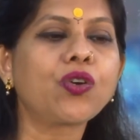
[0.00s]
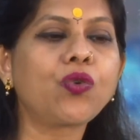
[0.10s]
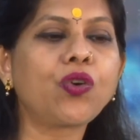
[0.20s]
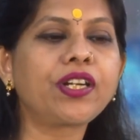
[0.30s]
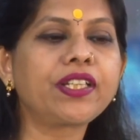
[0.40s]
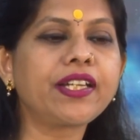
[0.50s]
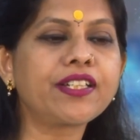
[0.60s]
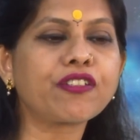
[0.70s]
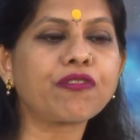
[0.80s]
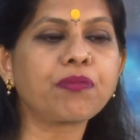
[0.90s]

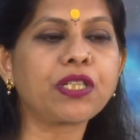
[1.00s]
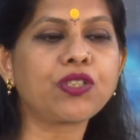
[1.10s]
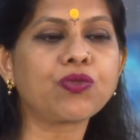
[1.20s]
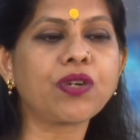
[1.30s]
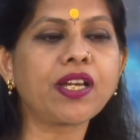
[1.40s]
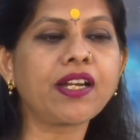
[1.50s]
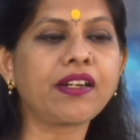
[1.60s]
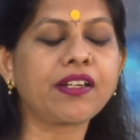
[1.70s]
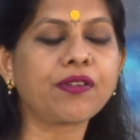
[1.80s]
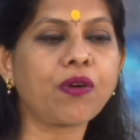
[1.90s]
Coordinates of P2 are
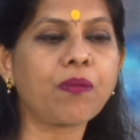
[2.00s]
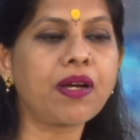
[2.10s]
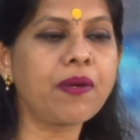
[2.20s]
100,75.